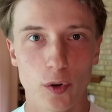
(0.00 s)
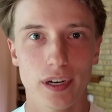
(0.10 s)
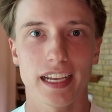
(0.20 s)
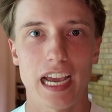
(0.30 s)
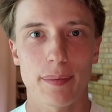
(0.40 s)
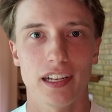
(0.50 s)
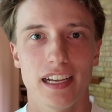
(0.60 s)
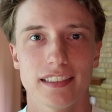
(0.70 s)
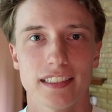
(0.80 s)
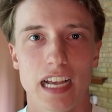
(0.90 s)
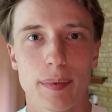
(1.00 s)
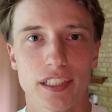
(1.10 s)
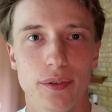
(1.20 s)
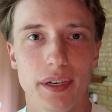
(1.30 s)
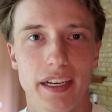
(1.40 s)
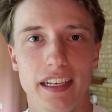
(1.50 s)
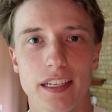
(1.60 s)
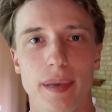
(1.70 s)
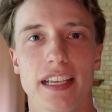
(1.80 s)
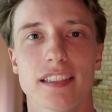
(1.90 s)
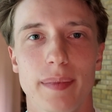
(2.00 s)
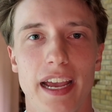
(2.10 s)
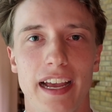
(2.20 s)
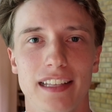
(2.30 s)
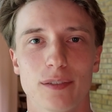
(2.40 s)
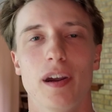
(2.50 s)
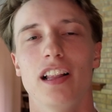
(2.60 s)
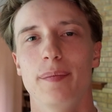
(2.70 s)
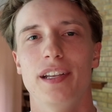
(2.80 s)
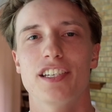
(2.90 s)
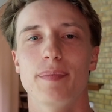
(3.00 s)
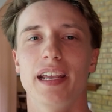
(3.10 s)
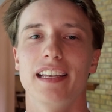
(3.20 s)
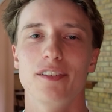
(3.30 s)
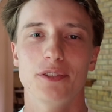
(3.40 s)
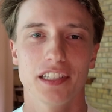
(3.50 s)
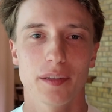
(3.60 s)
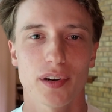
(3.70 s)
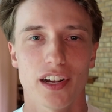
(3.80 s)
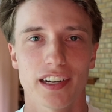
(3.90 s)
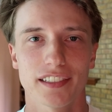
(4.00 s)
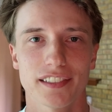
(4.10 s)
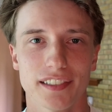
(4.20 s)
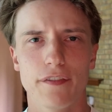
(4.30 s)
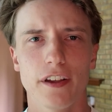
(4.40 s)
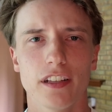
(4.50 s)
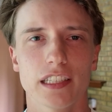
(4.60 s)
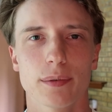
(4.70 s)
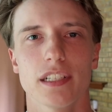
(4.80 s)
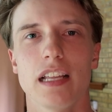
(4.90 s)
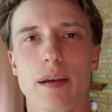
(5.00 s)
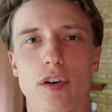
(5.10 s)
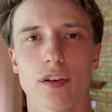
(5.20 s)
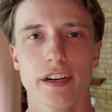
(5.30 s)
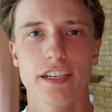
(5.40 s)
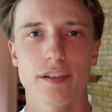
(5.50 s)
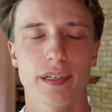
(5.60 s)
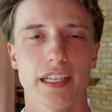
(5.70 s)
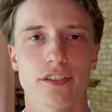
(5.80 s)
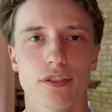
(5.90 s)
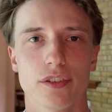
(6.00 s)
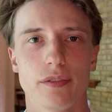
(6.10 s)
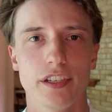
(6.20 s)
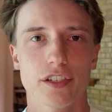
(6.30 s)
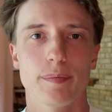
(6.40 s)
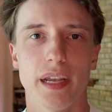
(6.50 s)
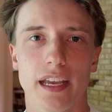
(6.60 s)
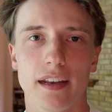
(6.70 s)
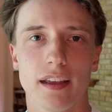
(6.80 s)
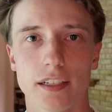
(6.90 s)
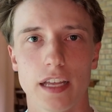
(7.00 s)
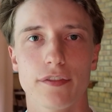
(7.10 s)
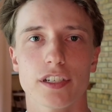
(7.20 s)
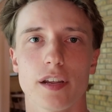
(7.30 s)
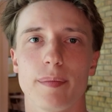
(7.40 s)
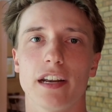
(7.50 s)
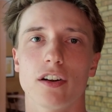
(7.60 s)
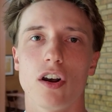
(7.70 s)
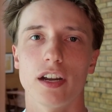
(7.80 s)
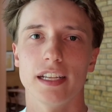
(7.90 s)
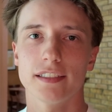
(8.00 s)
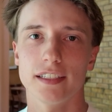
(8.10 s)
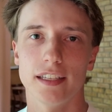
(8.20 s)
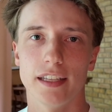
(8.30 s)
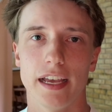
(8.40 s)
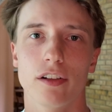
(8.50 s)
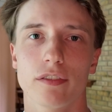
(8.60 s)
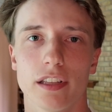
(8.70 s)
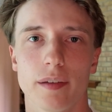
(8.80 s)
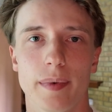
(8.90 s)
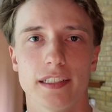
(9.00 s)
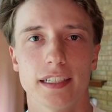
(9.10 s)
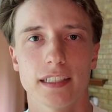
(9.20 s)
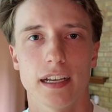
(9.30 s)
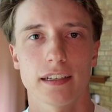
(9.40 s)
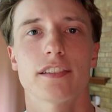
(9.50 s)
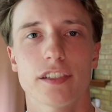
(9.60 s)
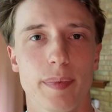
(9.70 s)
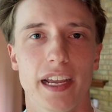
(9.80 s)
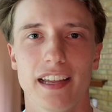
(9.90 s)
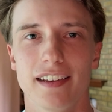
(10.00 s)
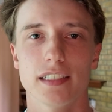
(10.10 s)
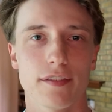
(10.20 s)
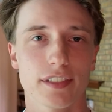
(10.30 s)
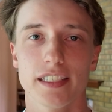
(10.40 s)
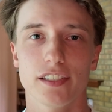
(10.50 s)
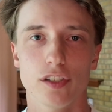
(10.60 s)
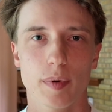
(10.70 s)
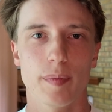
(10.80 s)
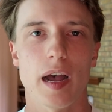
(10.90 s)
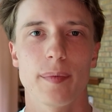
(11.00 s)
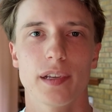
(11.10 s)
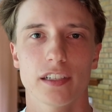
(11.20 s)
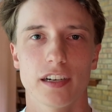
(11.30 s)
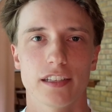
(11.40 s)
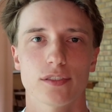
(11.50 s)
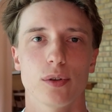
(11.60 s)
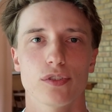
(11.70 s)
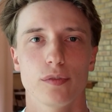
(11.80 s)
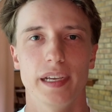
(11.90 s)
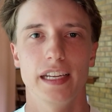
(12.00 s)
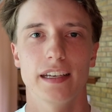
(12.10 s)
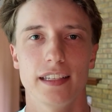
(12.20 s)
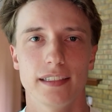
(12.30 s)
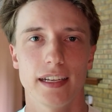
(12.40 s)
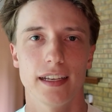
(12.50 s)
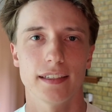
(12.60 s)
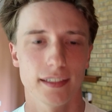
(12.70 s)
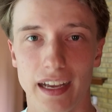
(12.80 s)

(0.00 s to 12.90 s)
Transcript: going to capitalize this opportunity to make some ads while I'm in Japan using the products. I felt like there was a lot more reach and potential using Japan to leverage a better audience in the algorithm on TikTok, because Japan is obviously super popular on social media these days.